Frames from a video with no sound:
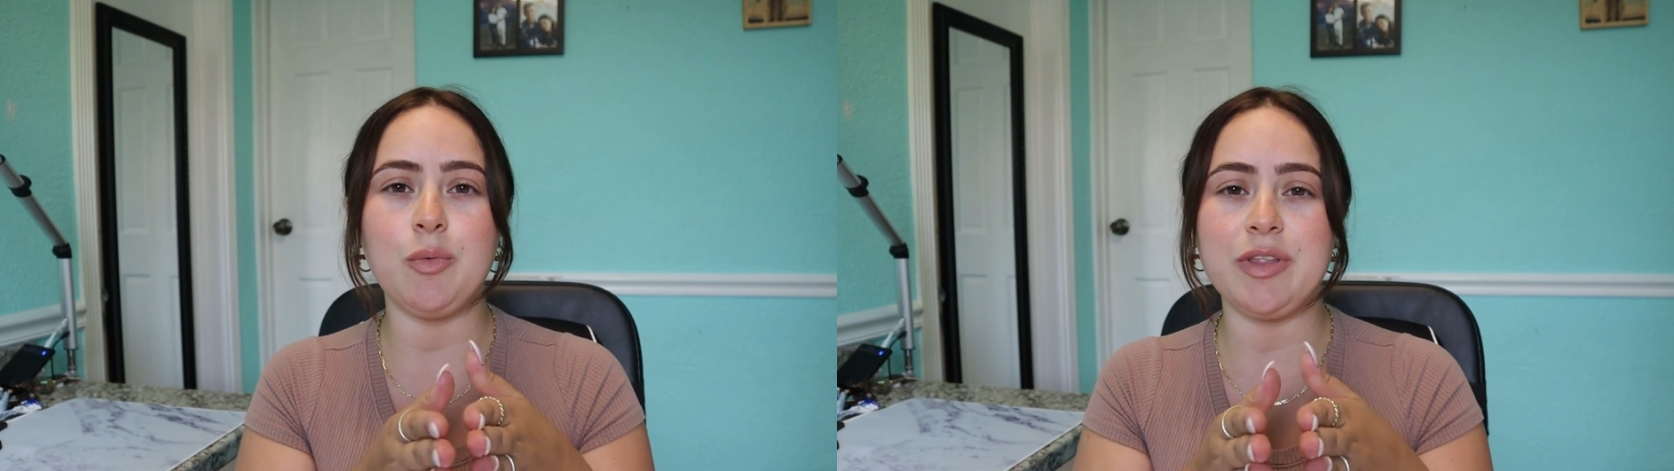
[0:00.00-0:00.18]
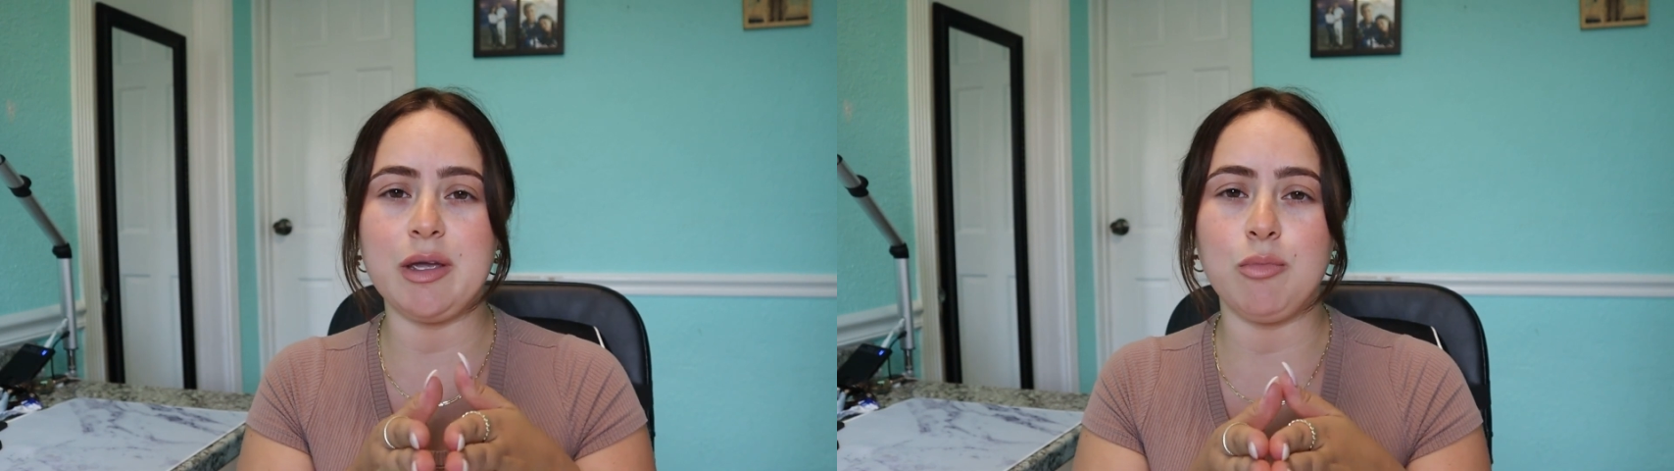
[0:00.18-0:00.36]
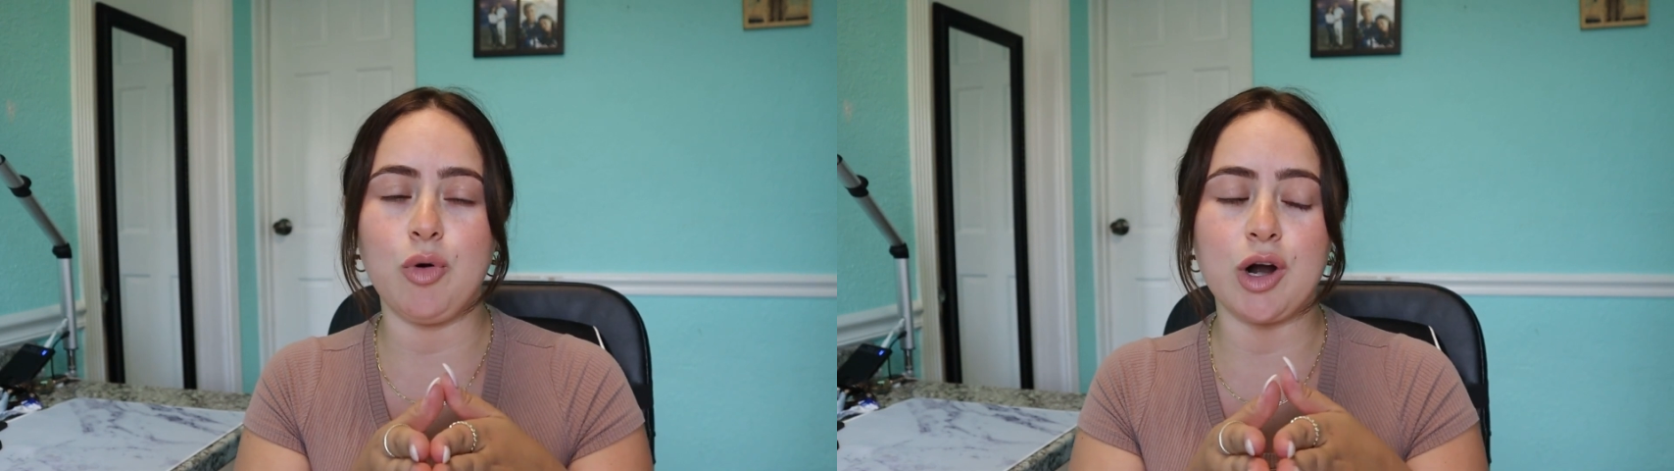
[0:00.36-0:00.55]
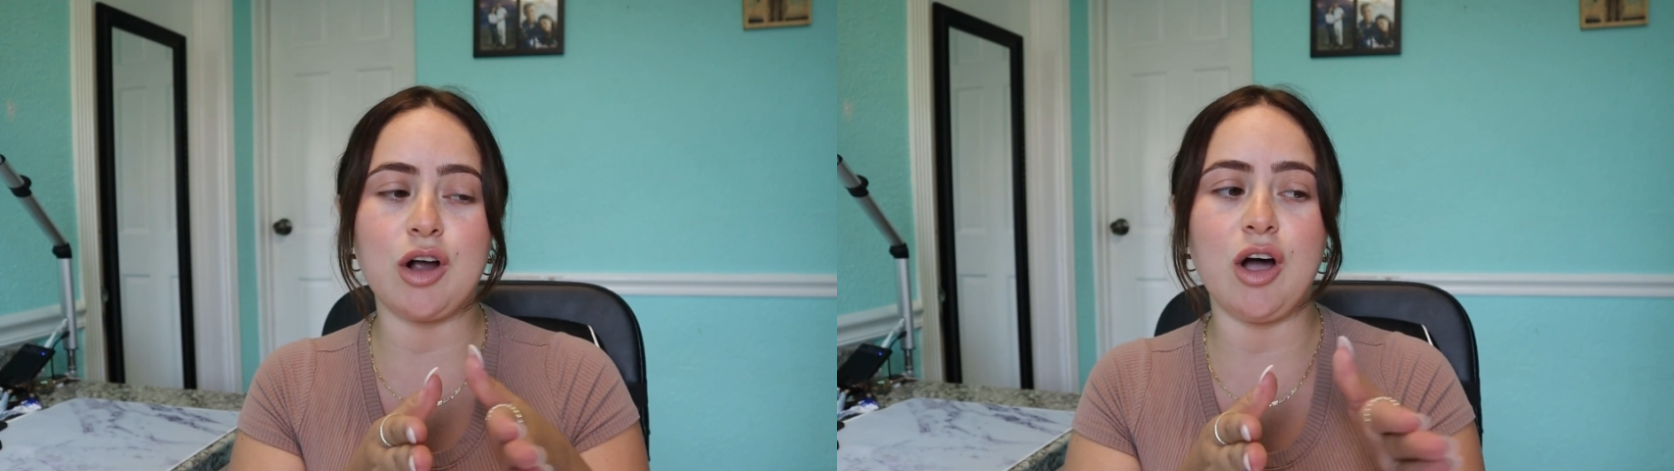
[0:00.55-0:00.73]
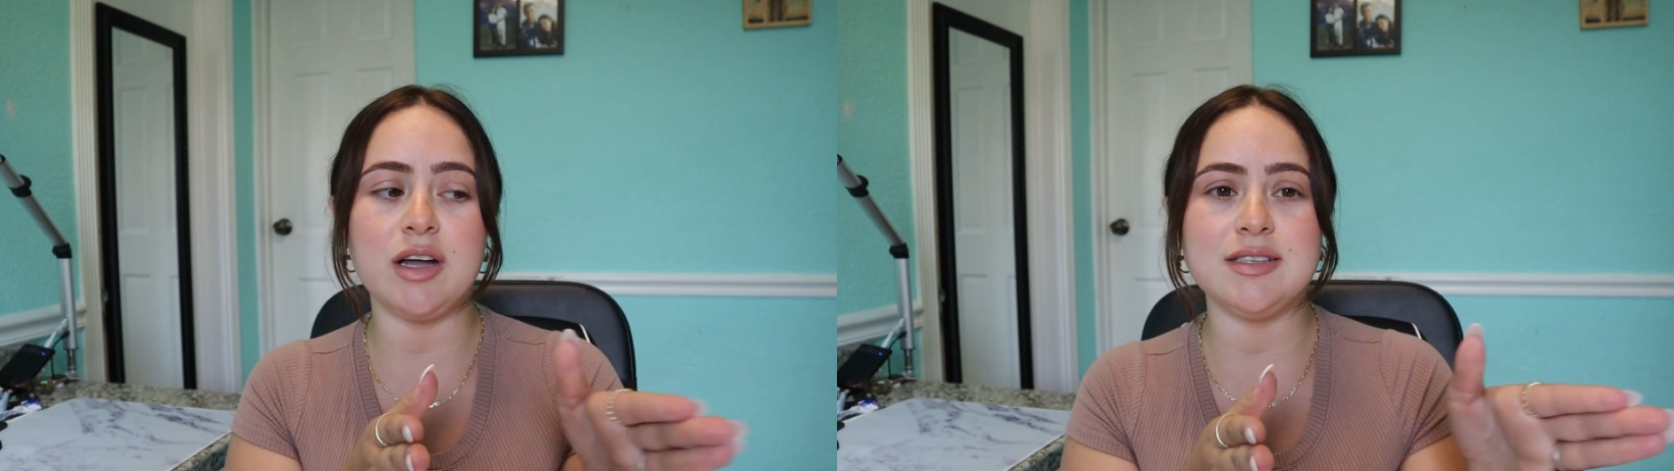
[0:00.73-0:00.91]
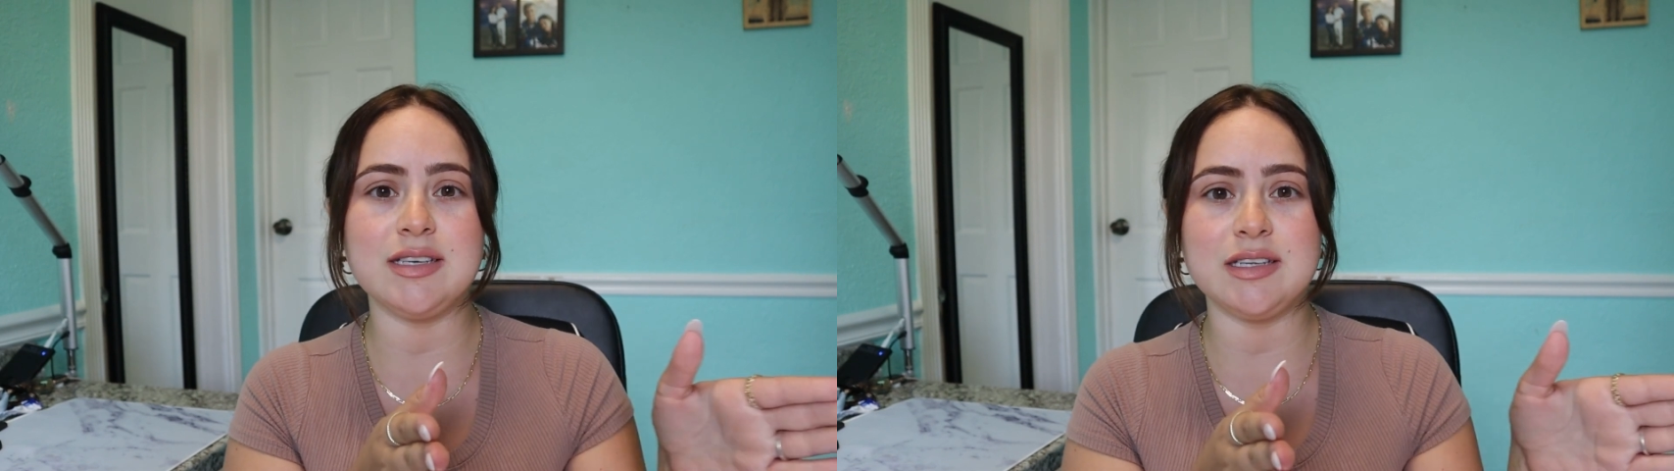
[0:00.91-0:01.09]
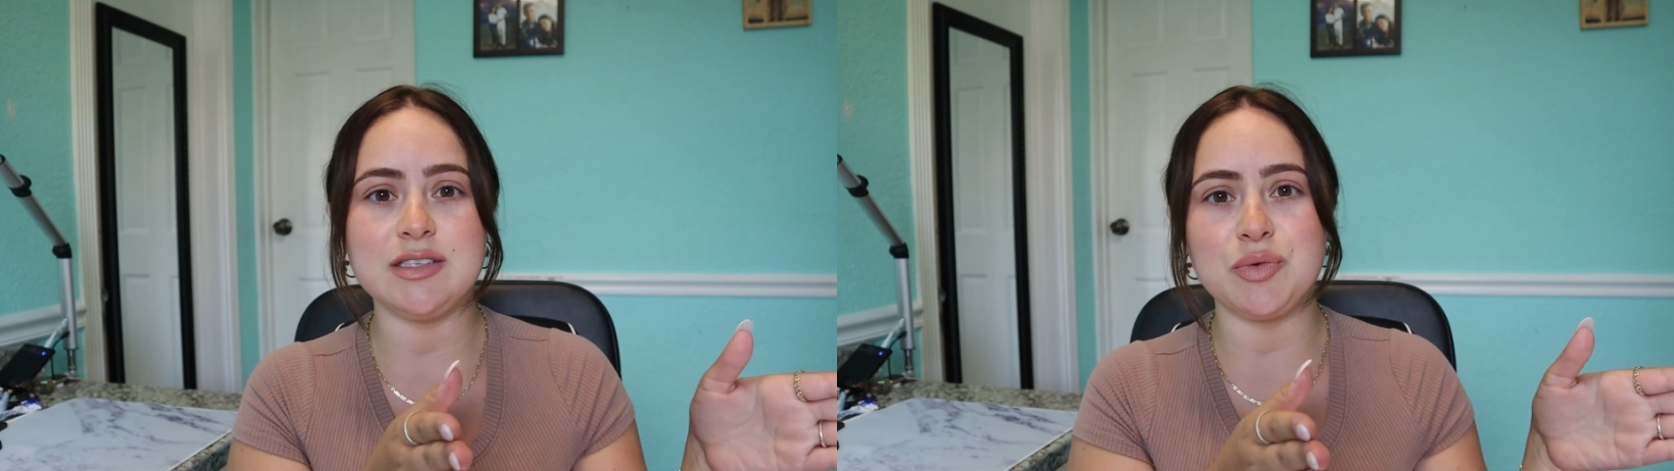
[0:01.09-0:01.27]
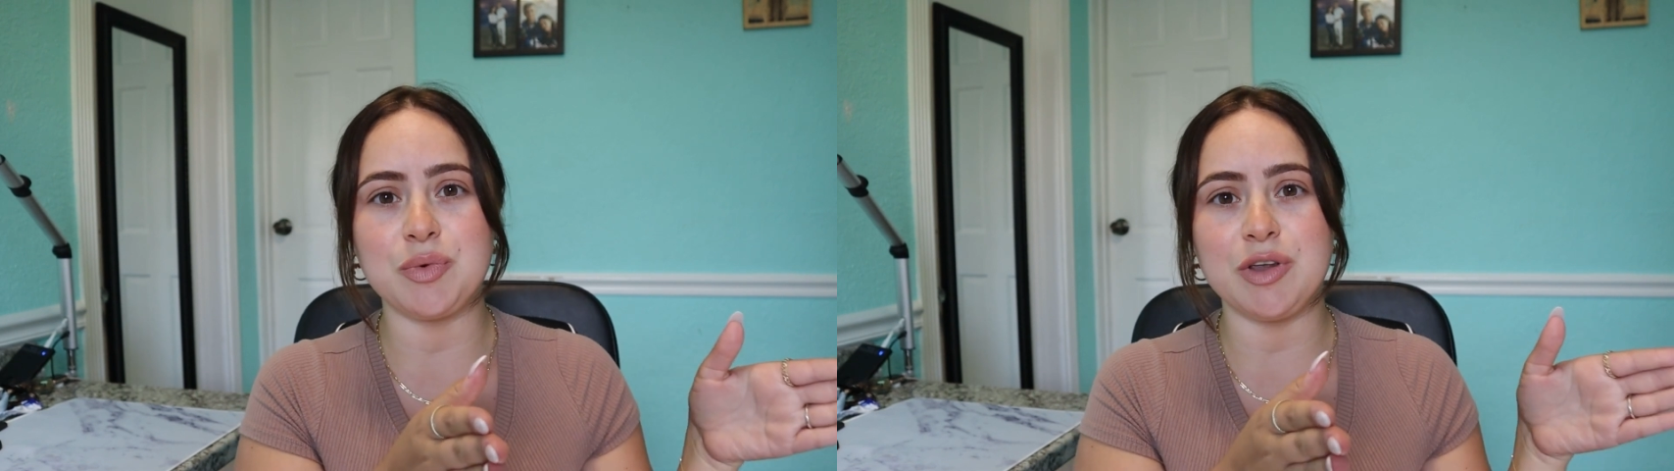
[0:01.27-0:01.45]
with a more
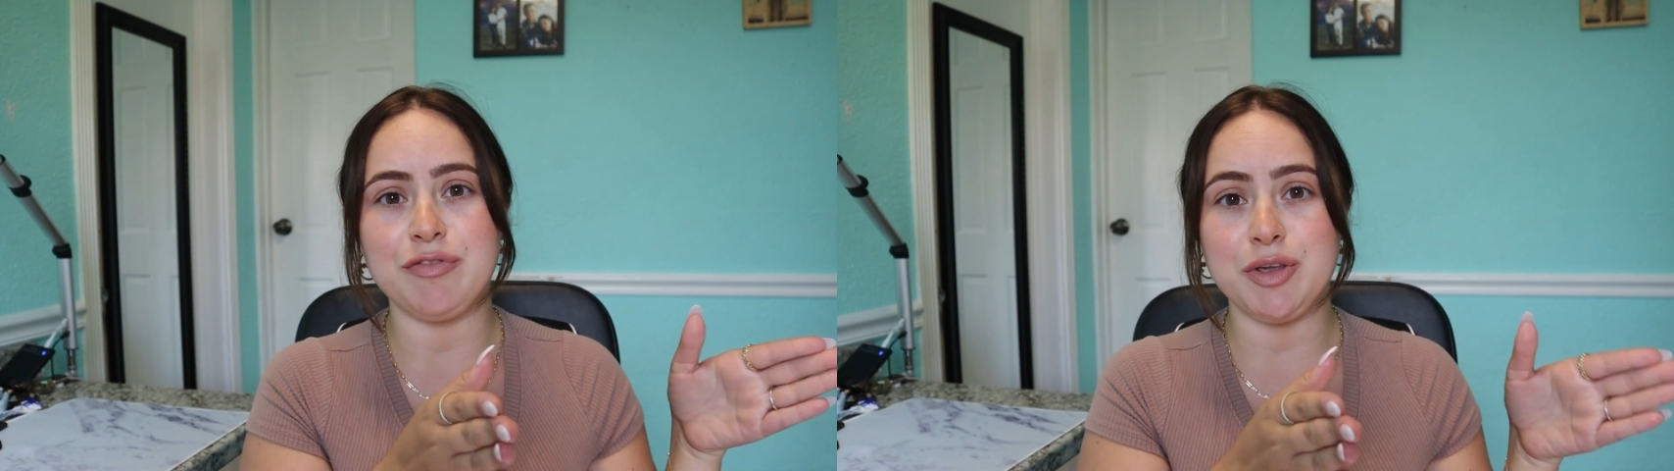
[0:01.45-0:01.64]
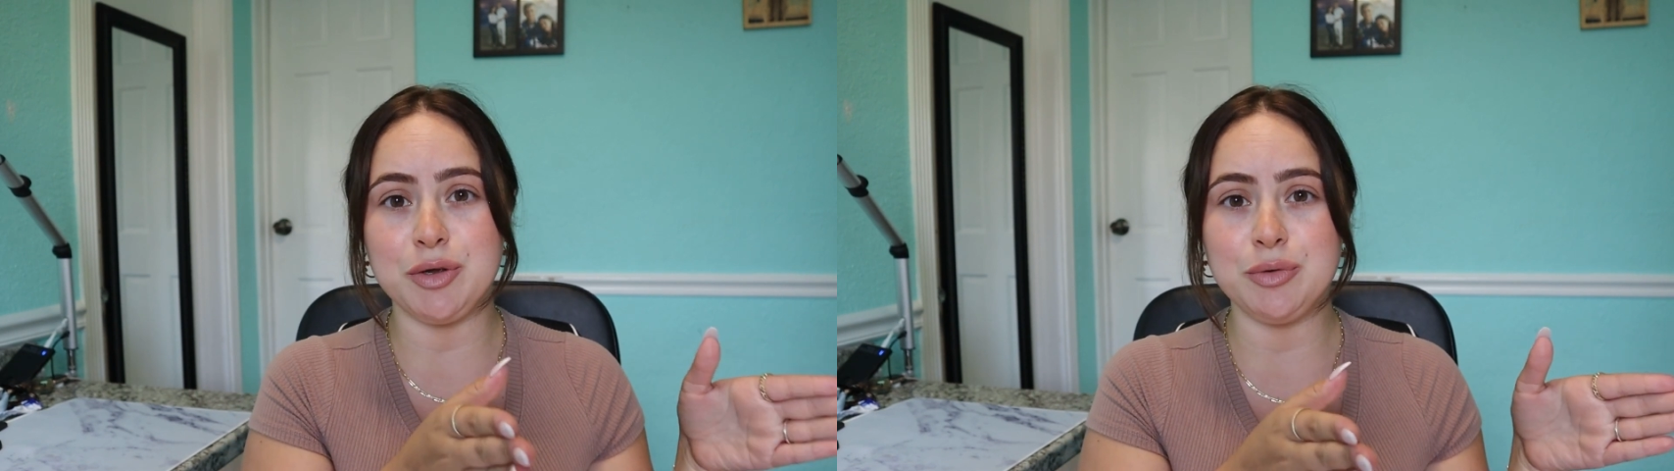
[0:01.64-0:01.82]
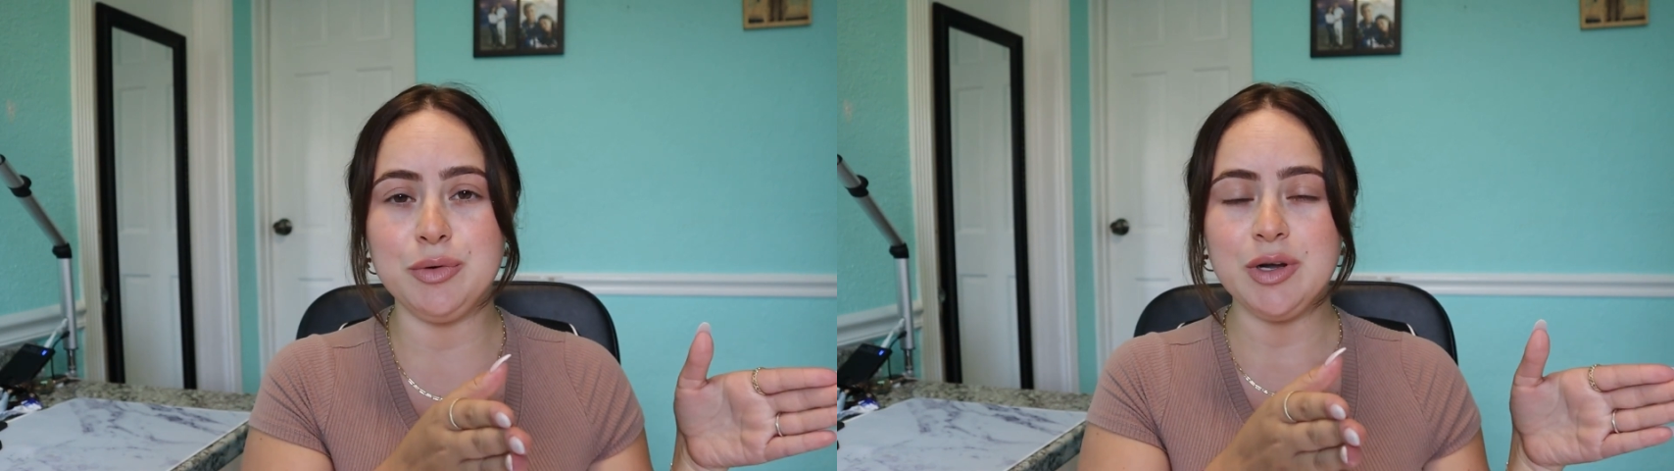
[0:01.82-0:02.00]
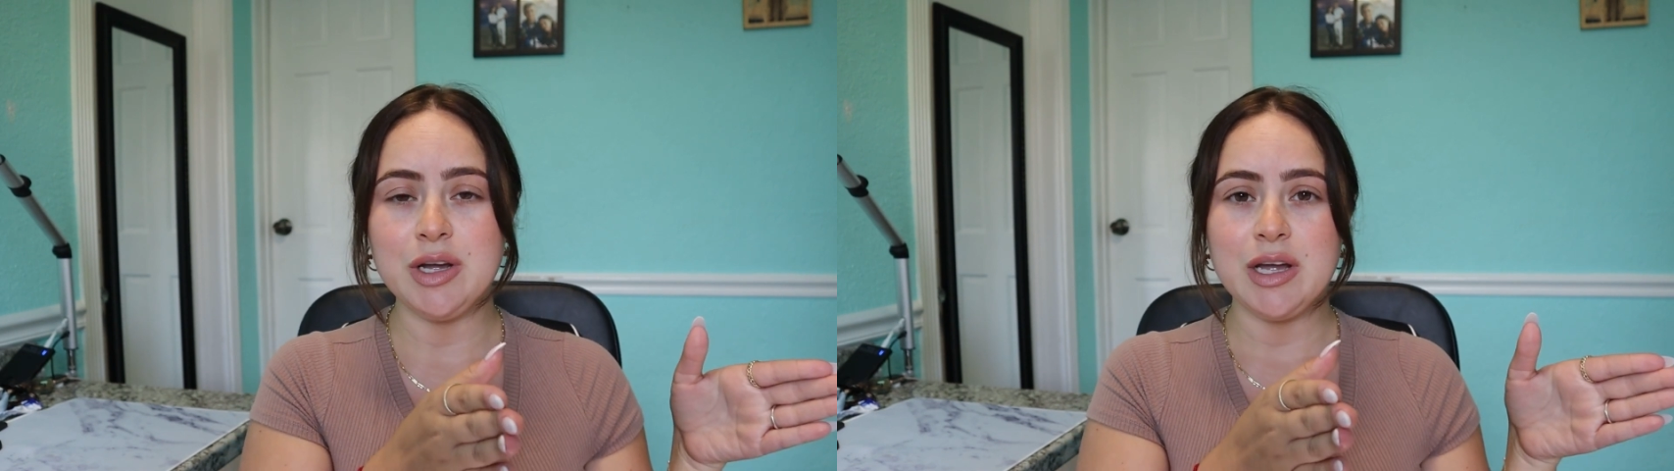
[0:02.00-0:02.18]
content review